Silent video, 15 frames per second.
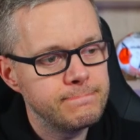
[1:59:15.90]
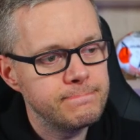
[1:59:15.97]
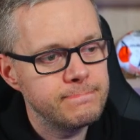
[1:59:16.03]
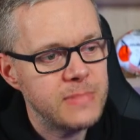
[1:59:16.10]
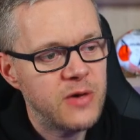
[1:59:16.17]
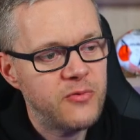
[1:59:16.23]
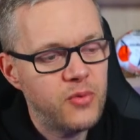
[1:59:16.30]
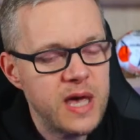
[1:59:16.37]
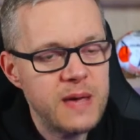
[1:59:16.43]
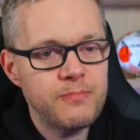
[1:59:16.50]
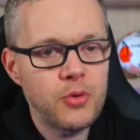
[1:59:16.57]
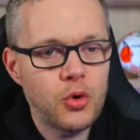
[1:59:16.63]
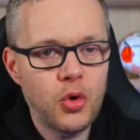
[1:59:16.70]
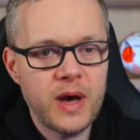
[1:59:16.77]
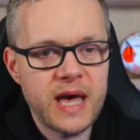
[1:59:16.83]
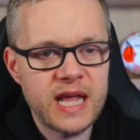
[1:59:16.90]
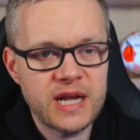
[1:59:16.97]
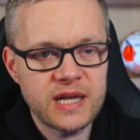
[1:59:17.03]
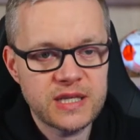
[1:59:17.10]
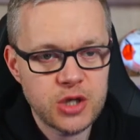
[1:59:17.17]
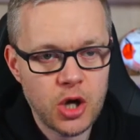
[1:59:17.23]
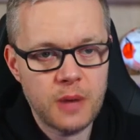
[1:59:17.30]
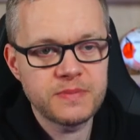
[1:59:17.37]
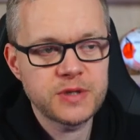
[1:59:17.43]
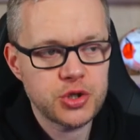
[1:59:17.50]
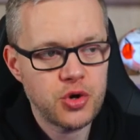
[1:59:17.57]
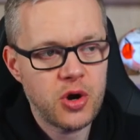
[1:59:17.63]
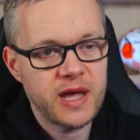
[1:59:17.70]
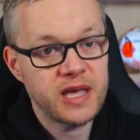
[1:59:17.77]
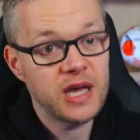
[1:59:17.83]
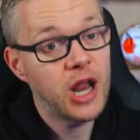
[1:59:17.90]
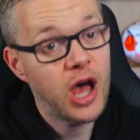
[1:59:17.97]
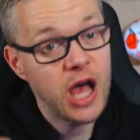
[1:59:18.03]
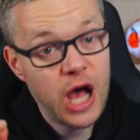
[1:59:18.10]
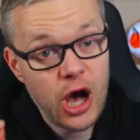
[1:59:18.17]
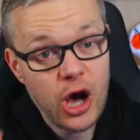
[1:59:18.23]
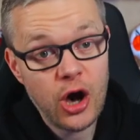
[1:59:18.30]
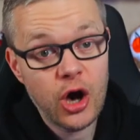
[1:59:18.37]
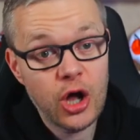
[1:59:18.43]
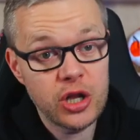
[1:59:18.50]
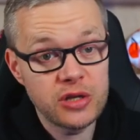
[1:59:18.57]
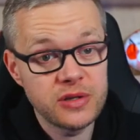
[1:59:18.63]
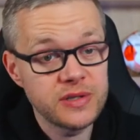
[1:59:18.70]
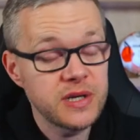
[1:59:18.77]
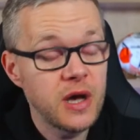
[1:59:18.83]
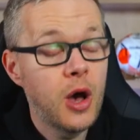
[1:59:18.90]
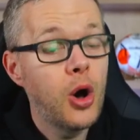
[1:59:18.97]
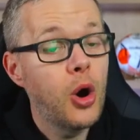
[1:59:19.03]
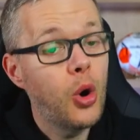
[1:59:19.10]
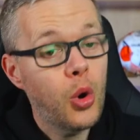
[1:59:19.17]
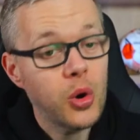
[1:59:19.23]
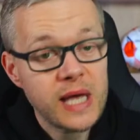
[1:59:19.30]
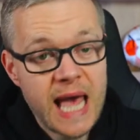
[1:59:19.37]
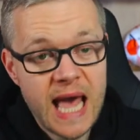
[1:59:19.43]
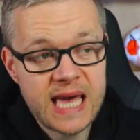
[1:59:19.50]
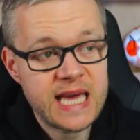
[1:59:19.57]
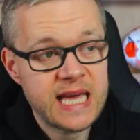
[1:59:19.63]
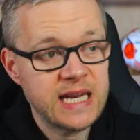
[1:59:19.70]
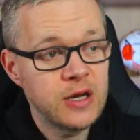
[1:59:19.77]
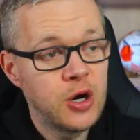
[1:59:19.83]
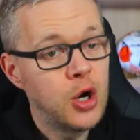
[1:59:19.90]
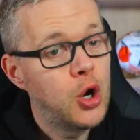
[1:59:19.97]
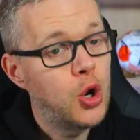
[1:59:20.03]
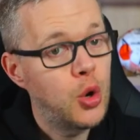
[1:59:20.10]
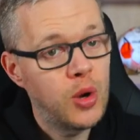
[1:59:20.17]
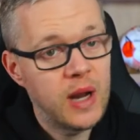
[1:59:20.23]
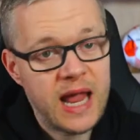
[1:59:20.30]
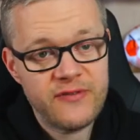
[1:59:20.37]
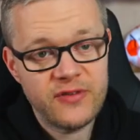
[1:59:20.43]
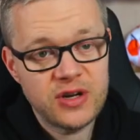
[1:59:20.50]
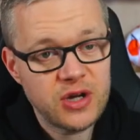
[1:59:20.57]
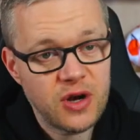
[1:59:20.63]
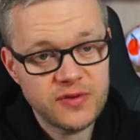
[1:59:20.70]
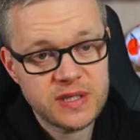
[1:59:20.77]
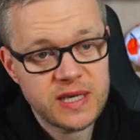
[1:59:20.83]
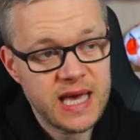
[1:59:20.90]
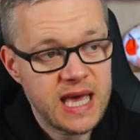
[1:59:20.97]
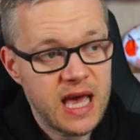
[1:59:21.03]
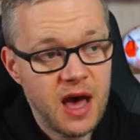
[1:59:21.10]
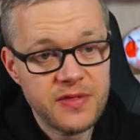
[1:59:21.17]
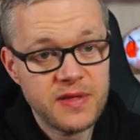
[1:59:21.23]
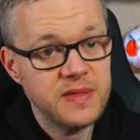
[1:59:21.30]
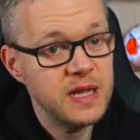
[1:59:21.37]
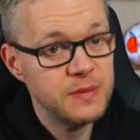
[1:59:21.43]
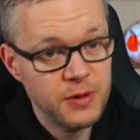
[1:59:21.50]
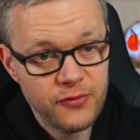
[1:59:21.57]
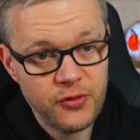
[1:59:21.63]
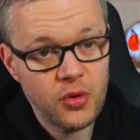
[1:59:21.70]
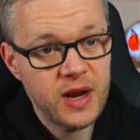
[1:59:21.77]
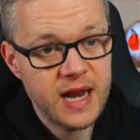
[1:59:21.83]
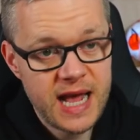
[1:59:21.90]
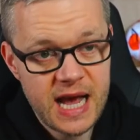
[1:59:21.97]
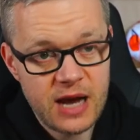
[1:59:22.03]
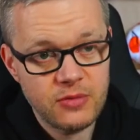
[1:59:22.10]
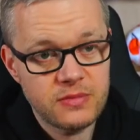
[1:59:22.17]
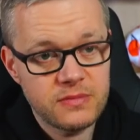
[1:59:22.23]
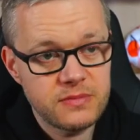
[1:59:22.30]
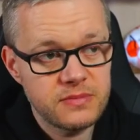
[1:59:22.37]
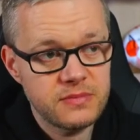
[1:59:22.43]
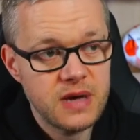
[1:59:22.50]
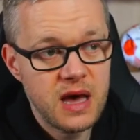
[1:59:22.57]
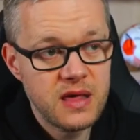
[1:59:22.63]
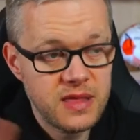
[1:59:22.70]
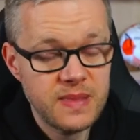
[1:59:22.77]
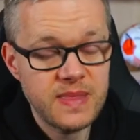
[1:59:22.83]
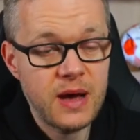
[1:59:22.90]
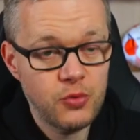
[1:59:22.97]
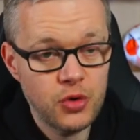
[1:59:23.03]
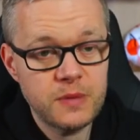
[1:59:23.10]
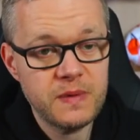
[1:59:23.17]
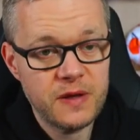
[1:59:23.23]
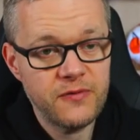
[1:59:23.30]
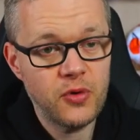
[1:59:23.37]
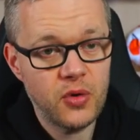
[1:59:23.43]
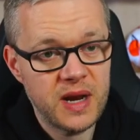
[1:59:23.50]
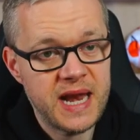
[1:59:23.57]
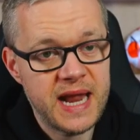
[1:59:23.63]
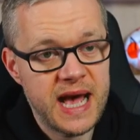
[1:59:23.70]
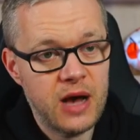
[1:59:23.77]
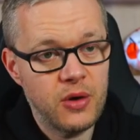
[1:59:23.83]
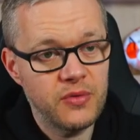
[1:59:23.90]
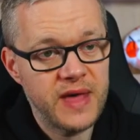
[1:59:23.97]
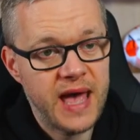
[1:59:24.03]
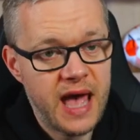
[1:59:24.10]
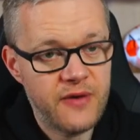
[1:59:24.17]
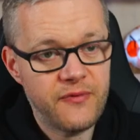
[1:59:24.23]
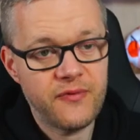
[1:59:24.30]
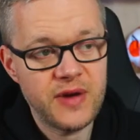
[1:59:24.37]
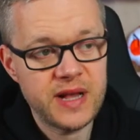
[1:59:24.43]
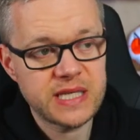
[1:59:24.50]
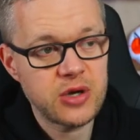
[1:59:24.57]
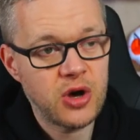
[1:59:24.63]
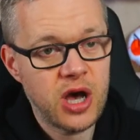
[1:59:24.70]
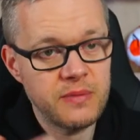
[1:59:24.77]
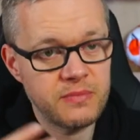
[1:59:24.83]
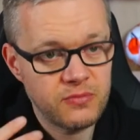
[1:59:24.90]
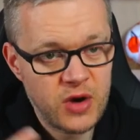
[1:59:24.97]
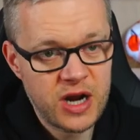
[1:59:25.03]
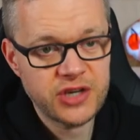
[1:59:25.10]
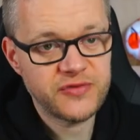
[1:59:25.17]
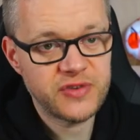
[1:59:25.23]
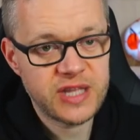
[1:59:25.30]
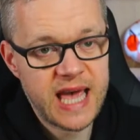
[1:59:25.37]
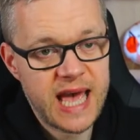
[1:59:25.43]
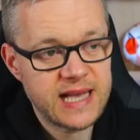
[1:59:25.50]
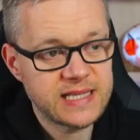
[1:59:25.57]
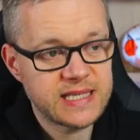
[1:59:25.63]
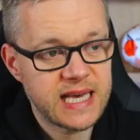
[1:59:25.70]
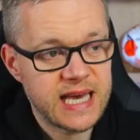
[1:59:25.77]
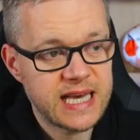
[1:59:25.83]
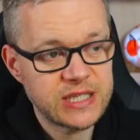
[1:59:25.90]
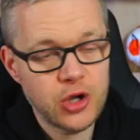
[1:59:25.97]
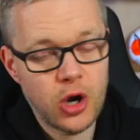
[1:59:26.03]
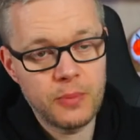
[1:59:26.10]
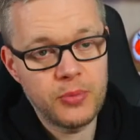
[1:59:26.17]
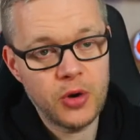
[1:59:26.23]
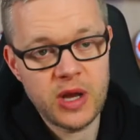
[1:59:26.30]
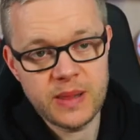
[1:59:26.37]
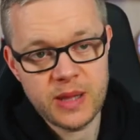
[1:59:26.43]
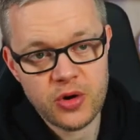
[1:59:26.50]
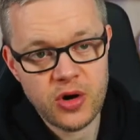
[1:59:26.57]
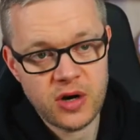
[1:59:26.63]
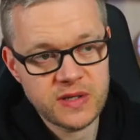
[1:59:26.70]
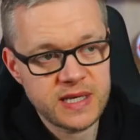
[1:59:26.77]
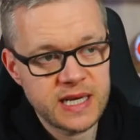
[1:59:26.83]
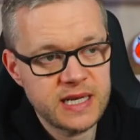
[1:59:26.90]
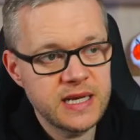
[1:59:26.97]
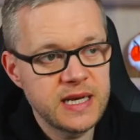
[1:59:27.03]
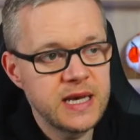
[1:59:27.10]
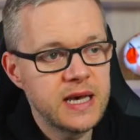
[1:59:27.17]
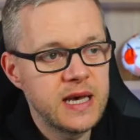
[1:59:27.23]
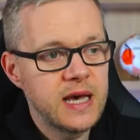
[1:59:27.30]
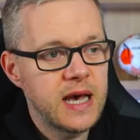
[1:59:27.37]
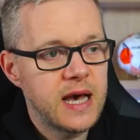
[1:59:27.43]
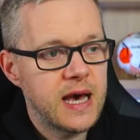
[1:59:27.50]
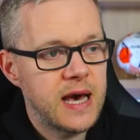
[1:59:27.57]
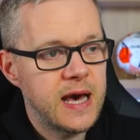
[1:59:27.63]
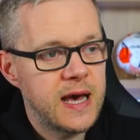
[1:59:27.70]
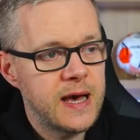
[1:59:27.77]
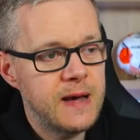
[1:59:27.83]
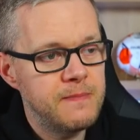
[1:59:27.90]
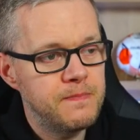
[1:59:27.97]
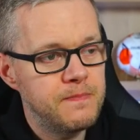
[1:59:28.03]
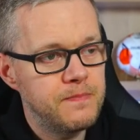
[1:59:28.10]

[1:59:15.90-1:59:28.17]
if we brought in a top striker like Haaland or Kane or Lewandowski, I think they'd be falling out. I think there would be falling out that every time Rashford gets it, he's not putting the cross in. Um,